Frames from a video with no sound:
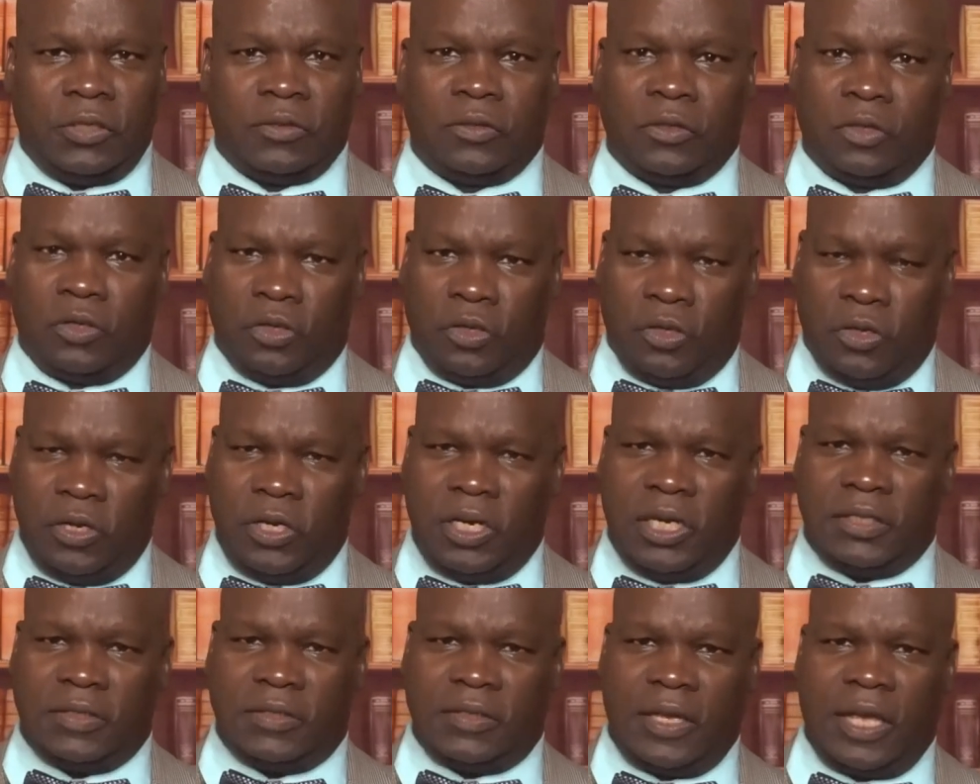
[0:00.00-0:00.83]
is a
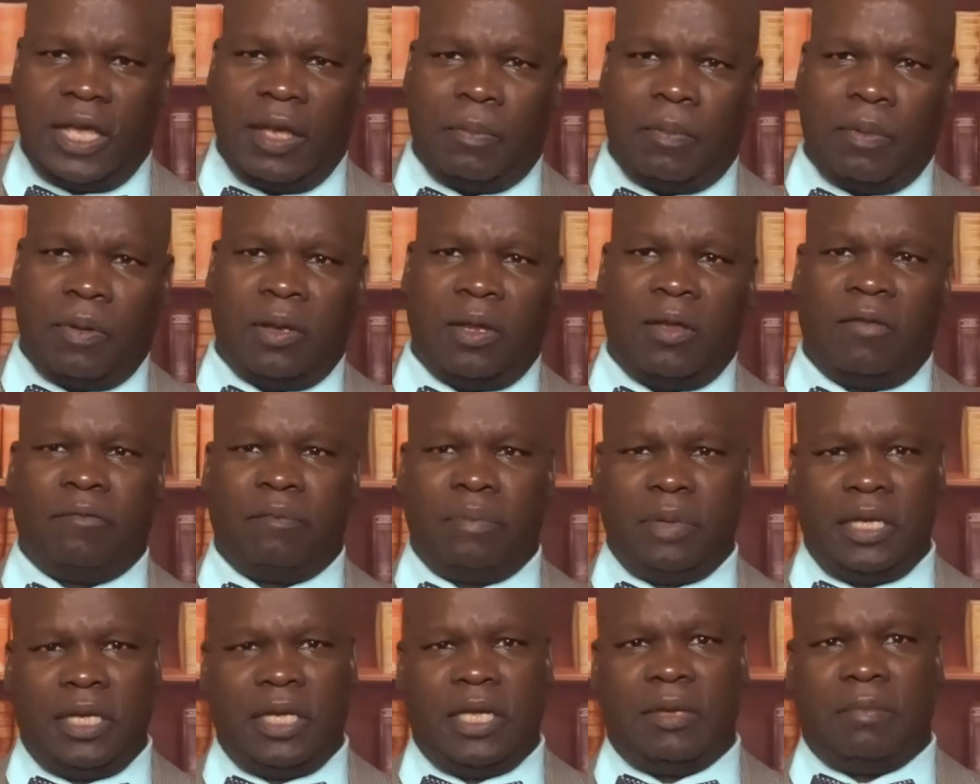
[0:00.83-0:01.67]
good example
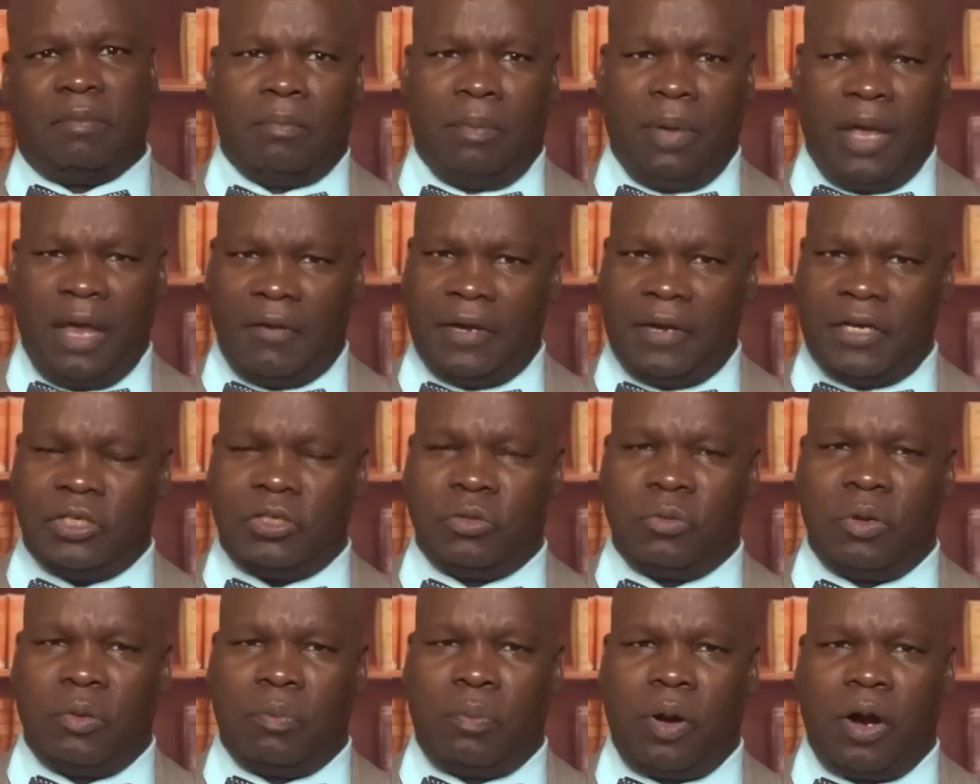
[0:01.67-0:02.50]
of being married
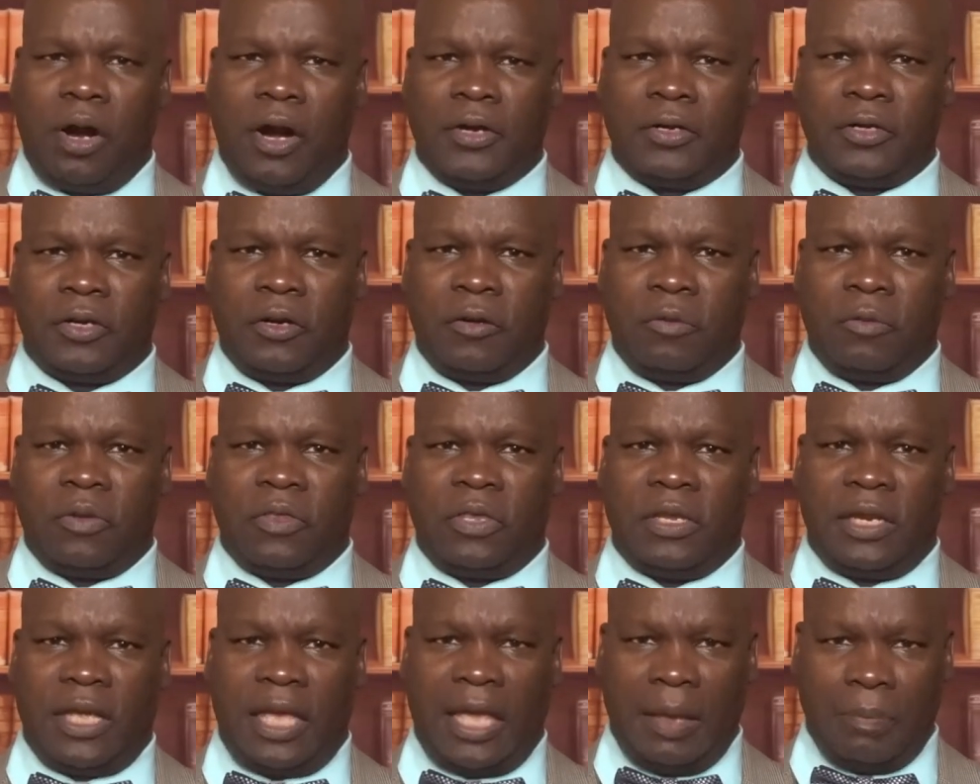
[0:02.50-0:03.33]
to a partner
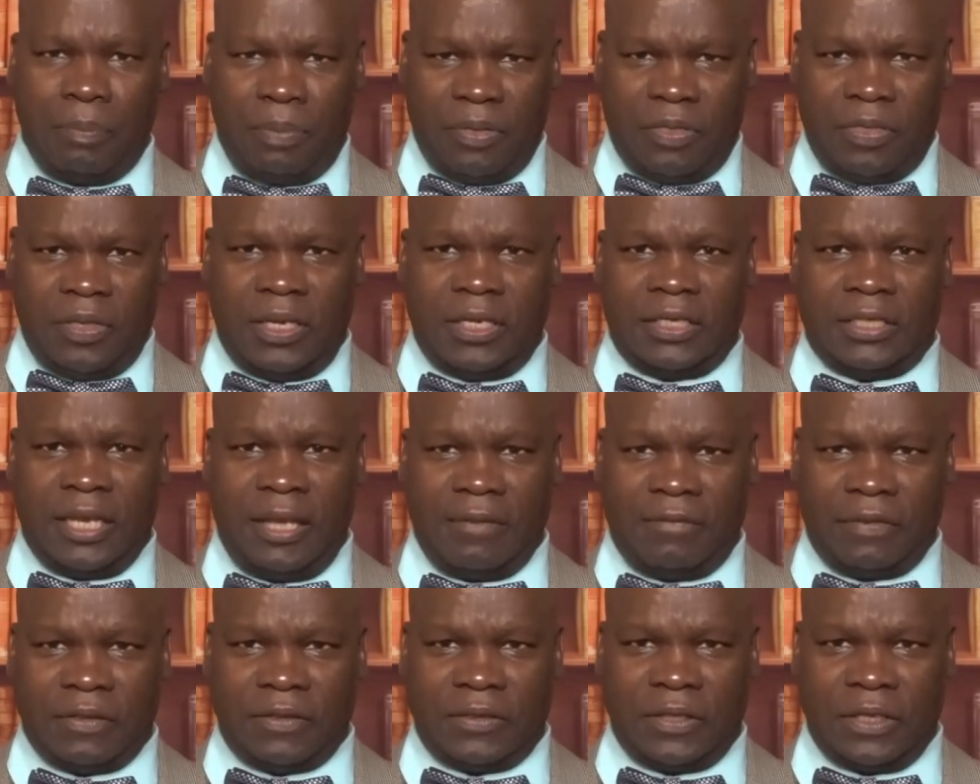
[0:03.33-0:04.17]
with an empathy
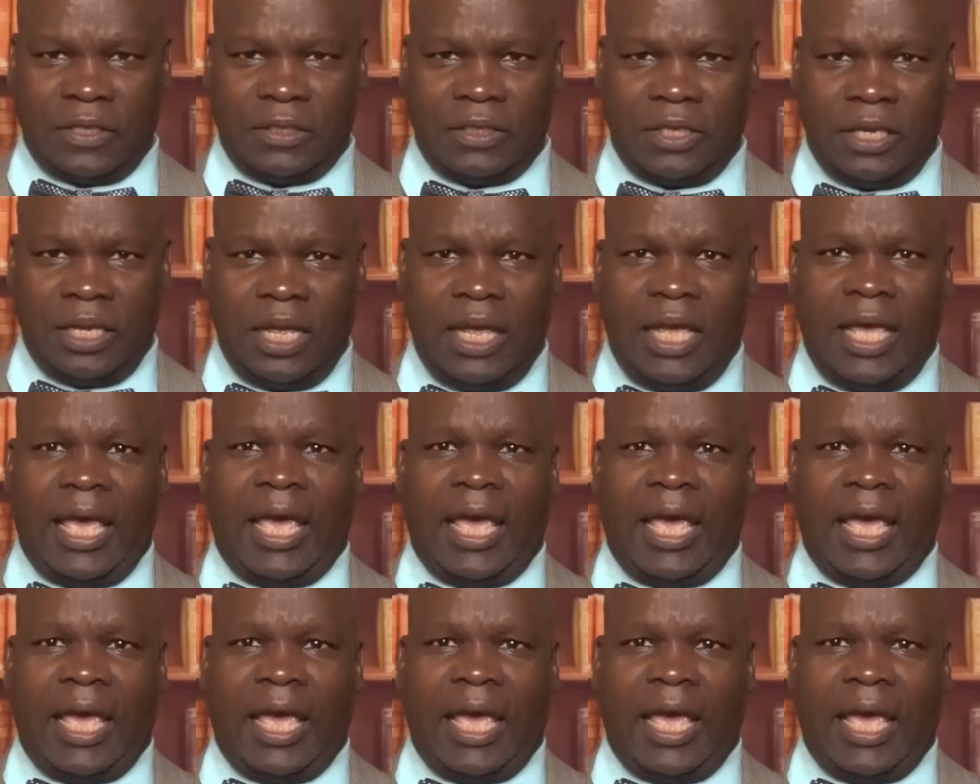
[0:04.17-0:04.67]
deficit